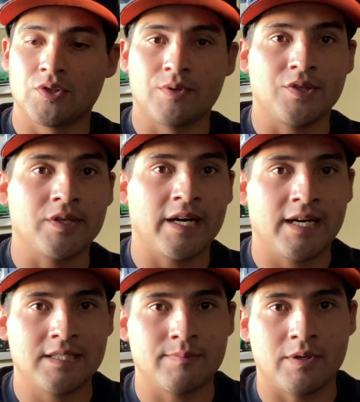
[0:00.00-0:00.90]
with you
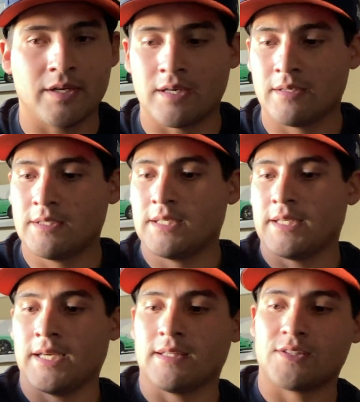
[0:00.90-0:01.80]
guys. But
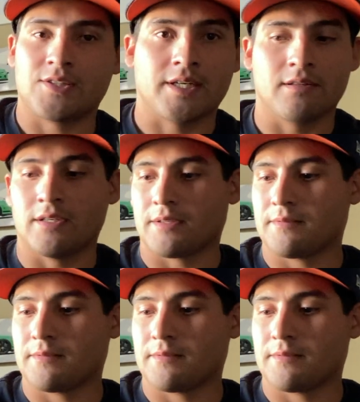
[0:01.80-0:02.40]
yeah, let's take a look.